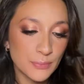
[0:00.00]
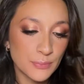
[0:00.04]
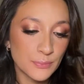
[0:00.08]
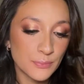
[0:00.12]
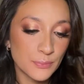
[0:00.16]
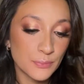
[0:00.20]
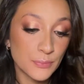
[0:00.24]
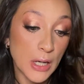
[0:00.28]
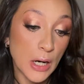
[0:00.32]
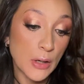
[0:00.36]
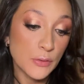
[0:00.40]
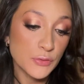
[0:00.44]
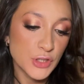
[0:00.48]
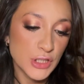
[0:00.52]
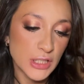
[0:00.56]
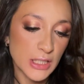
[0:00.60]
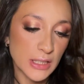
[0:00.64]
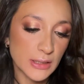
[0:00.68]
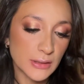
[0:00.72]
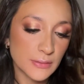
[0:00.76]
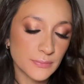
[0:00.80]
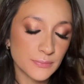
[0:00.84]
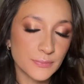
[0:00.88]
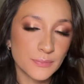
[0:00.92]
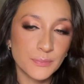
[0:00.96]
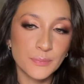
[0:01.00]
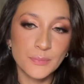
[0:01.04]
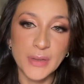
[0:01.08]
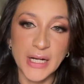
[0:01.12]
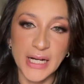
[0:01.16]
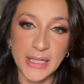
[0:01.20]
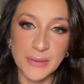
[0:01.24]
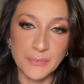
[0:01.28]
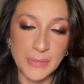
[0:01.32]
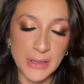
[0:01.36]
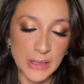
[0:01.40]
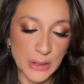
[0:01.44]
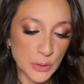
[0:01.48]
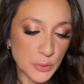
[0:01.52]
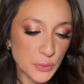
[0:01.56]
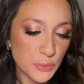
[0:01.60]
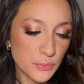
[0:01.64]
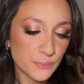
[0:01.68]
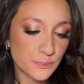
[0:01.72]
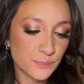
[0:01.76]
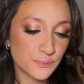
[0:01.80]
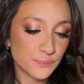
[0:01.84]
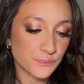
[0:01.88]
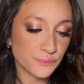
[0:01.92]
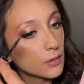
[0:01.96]
brow gel by Melu.
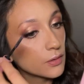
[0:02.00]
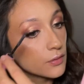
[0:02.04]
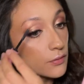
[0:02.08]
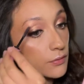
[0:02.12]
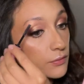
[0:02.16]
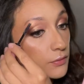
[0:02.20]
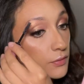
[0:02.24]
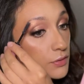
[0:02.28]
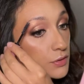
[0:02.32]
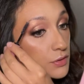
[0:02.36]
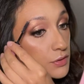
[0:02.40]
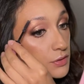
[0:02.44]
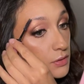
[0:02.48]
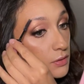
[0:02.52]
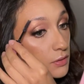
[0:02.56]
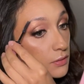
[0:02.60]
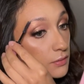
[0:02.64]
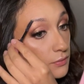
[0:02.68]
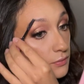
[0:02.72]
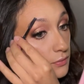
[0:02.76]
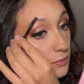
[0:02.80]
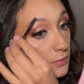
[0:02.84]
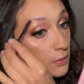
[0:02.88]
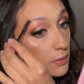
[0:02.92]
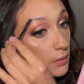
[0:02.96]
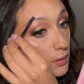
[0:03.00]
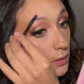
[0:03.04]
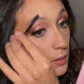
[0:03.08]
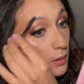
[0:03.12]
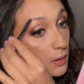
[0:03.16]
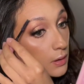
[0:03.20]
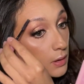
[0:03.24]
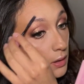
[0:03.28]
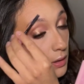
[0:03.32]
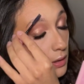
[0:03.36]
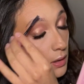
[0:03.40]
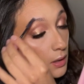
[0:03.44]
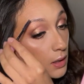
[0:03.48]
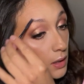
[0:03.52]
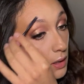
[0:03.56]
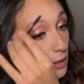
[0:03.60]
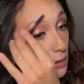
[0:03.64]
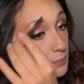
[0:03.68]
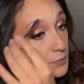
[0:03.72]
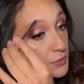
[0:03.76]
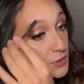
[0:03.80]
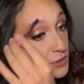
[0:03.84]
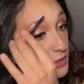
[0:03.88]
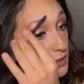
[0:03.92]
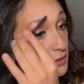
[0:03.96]
First off,
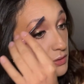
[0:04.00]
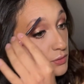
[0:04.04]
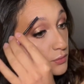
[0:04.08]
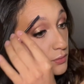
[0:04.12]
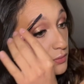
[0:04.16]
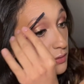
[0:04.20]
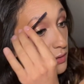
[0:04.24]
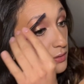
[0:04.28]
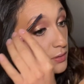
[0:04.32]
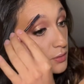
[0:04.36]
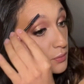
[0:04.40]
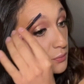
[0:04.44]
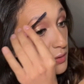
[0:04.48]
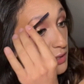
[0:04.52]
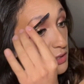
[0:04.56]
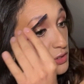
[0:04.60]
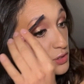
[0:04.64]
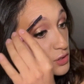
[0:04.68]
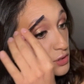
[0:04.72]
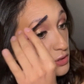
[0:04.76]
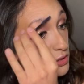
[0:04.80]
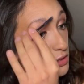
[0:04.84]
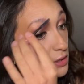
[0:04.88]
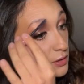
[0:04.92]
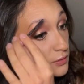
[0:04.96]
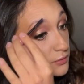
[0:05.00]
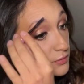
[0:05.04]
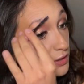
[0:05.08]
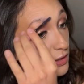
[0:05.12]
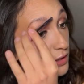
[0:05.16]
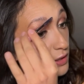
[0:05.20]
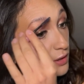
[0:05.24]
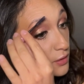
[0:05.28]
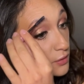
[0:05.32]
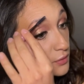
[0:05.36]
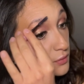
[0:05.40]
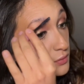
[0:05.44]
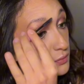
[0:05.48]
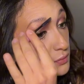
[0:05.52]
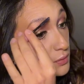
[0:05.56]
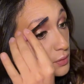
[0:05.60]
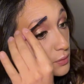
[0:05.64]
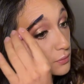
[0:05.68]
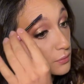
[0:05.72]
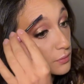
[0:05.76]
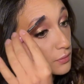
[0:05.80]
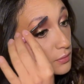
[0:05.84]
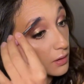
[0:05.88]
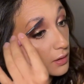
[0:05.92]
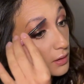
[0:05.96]
opposite to the direction of the hair
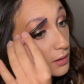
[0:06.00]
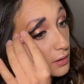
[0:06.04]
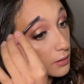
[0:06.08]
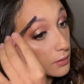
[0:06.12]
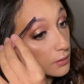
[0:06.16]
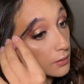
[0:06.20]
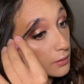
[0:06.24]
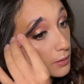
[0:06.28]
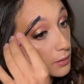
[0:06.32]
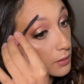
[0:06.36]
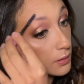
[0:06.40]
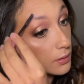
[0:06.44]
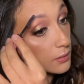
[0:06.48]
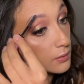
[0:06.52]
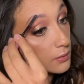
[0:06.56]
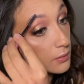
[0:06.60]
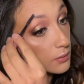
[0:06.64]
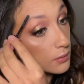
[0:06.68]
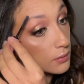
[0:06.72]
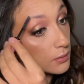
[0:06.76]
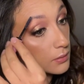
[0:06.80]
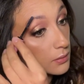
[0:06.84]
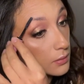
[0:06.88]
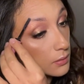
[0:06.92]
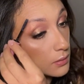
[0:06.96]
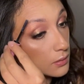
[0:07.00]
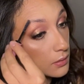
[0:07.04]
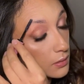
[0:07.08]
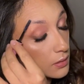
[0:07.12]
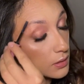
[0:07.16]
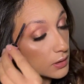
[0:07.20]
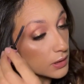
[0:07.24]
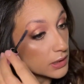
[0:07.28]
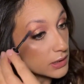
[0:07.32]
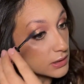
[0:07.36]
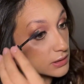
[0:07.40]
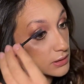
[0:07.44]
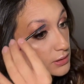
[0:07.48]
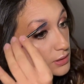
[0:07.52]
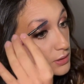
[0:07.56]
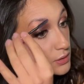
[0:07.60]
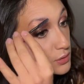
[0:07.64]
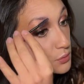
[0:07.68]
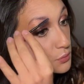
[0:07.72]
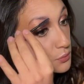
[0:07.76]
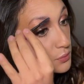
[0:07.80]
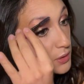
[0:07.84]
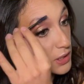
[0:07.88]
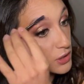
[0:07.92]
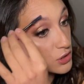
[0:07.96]
growth, and then in the
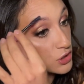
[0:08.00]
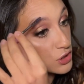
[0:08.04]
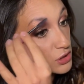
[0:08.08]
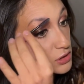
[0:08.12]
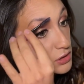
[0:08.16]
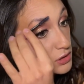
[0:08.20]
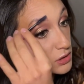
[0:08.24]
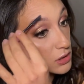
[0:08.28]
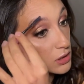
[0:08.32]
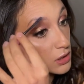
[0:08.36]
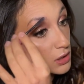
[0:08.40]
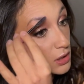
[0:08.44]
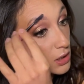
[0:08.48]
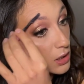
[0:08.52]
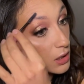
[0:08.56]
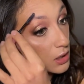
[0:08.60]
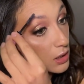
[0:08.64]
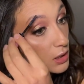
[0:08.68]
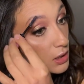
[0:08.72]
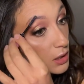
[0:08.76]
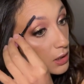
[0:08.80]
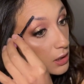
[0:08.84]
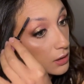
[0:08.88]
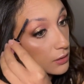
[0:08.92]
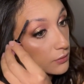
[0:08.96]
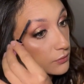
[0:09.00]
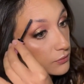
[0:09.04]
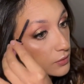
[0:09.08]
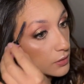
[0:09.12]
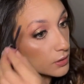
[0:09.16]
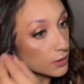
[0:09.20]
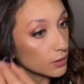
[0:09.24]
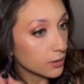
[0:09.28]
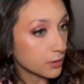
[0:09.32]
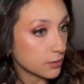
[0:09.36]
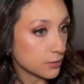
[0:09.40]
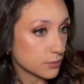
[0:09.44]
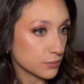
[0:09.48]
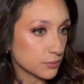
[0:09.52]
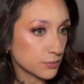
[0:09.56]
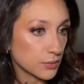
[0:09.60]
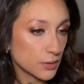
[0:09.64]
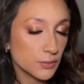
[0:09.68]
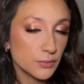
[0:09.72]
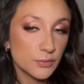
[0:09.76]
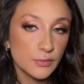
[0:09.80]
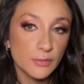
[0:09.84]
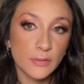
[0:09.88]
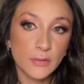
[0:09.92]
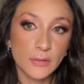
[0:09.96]
direction of the hair
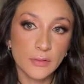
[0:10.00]
growth.